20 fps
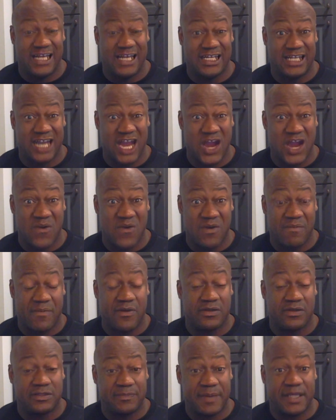
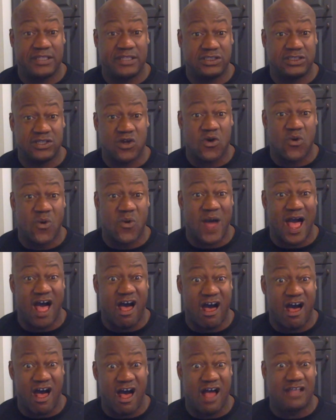Terrible, especially on
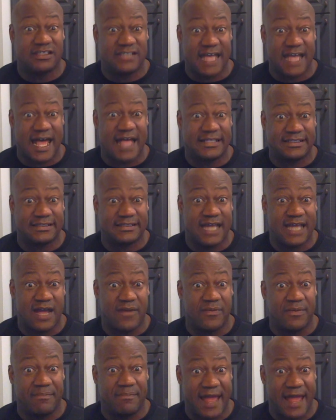our side of
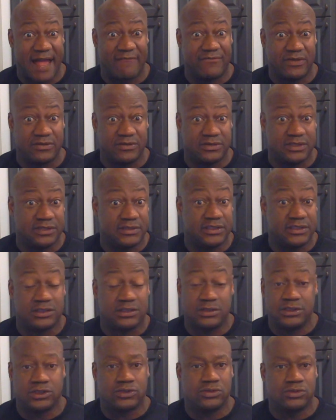town where black folks live.
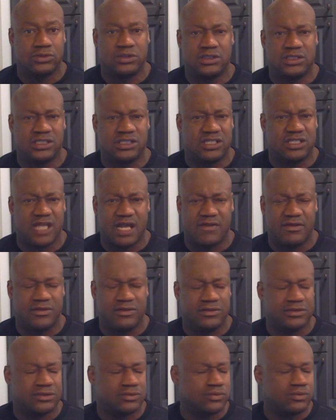These schools, these kids are not
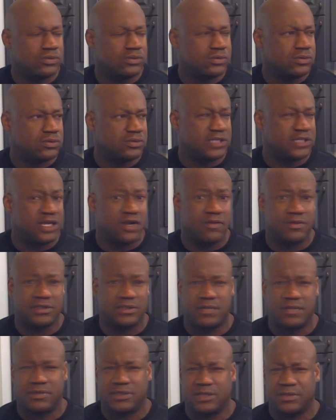doing this. Ooh, terrible,
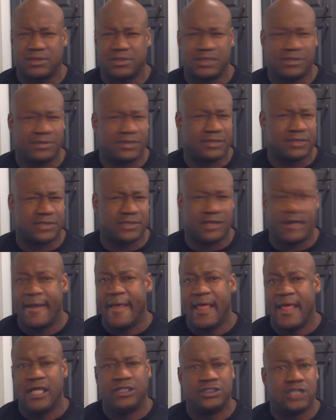terrible, terrible, terrible, terrible,
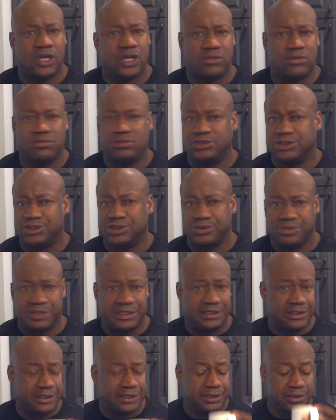terrible. Don't do it.